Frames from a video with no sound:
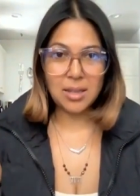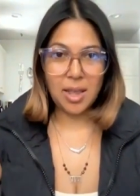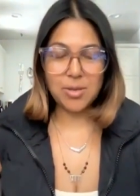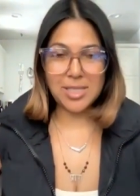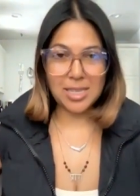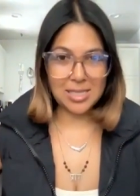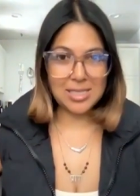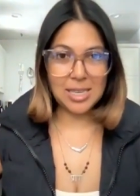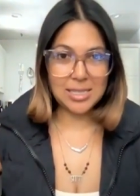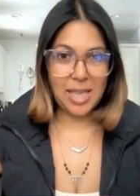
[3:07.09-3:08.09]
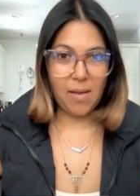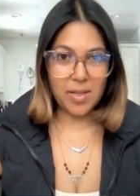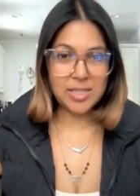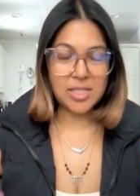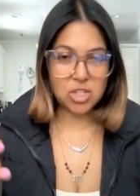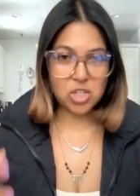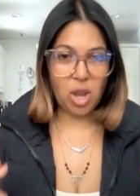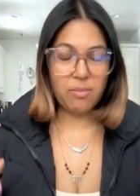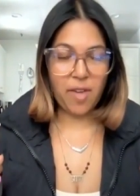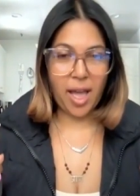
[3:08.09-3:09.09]
It was like six gallons in the
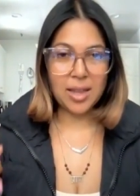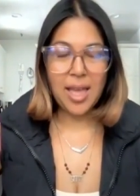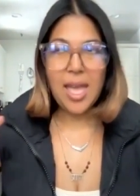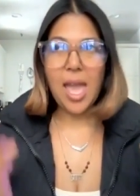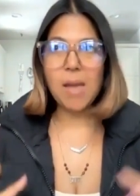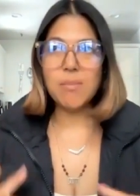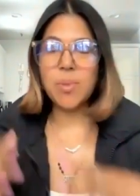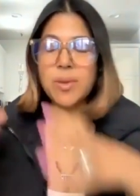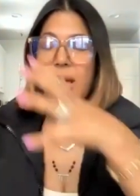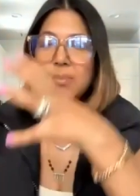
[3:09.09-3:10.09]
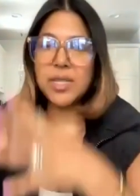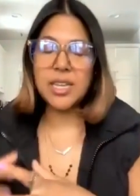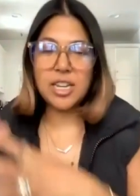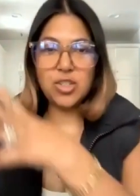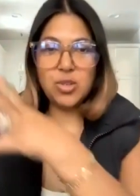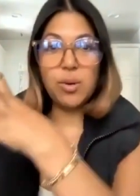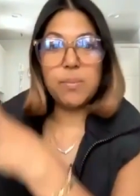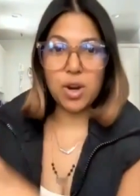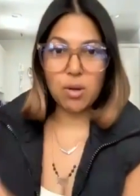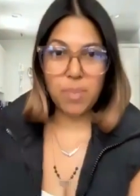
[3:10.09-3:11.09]
shop vac and empty it into a
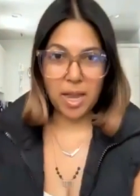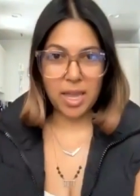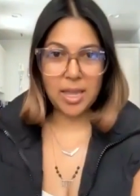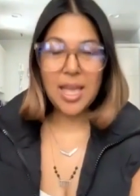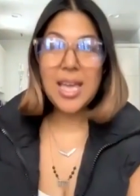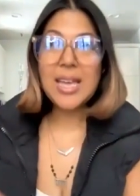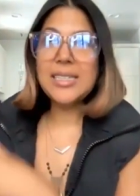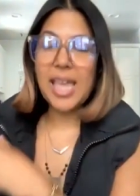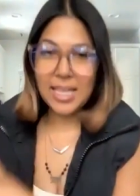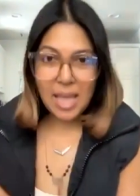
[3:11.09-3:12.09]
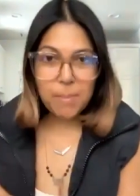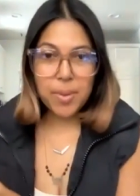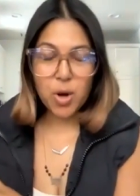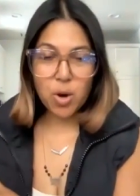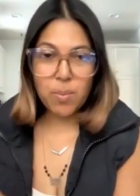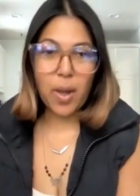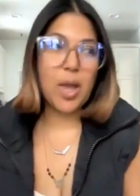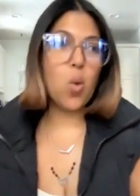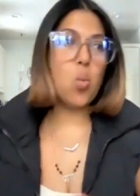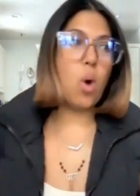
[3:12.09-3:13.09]
bigger bucket. Take that bigger
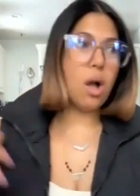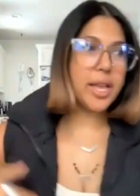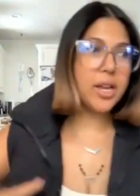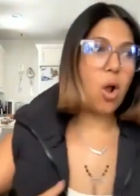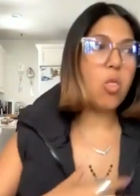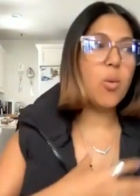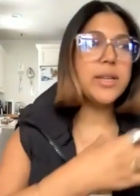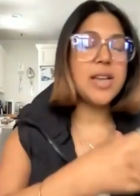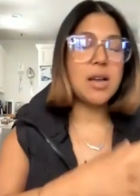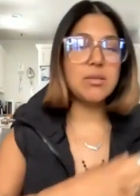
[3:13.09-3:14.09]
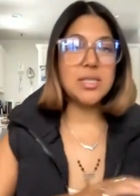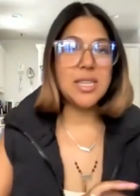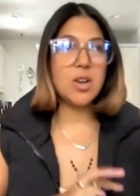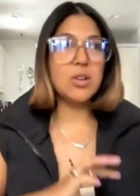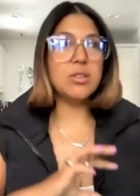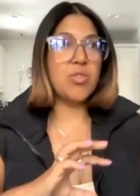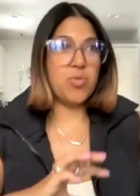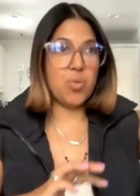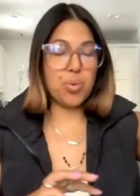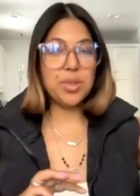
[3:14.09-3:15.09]
bucket, walk it all the way downstairs
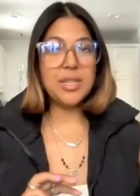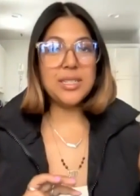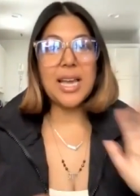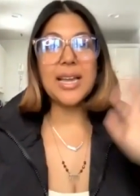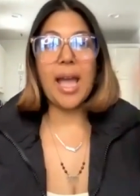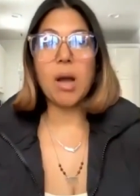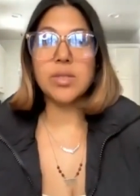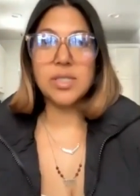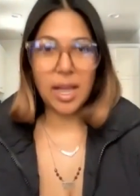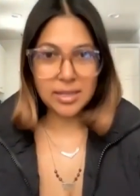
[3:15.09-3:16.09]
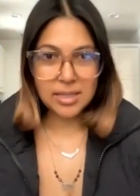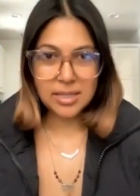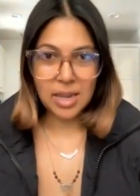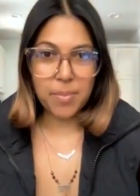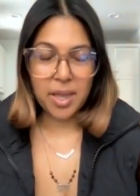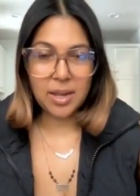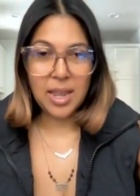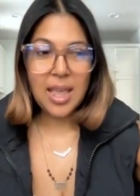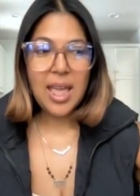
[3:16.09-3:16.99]
through the deck outside to dump it.